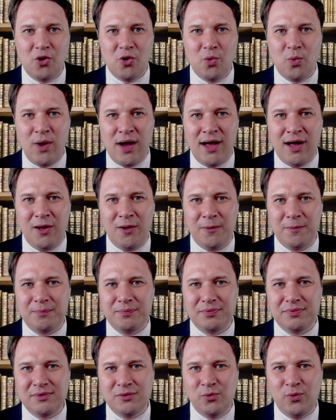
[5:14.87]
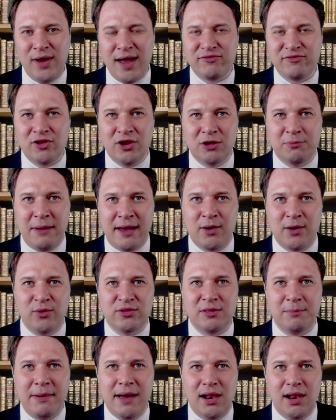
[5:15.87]
Well, we have to look back at
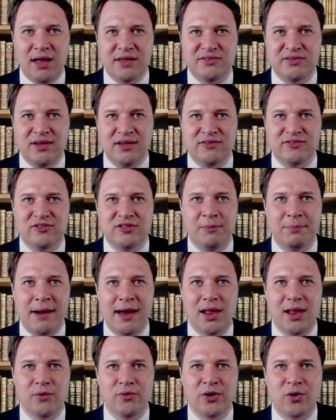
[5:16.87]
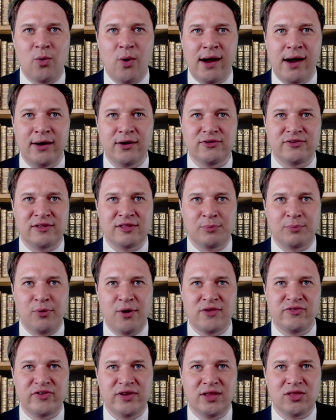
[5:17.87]
what the bylaw says. The bylaw requires that the
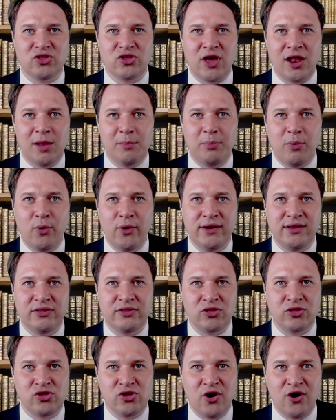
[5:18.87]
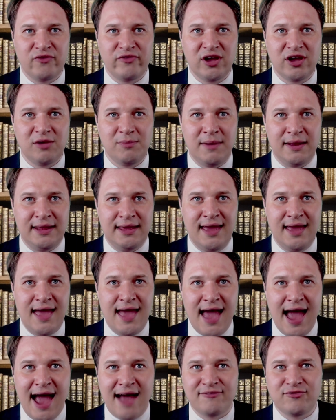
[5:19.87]
president shall appoint the chair of a committee
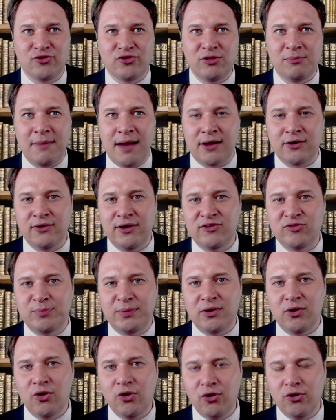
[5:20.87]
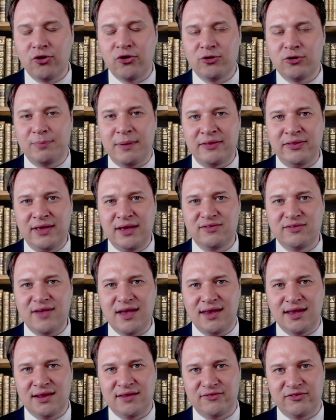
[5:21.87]
after the matter has been heard by the
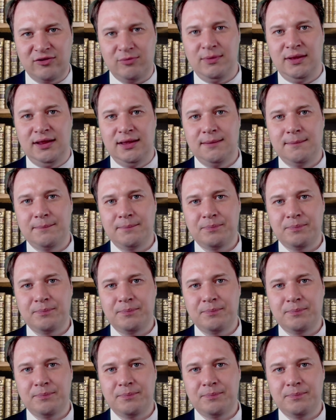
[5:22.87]
executive committee.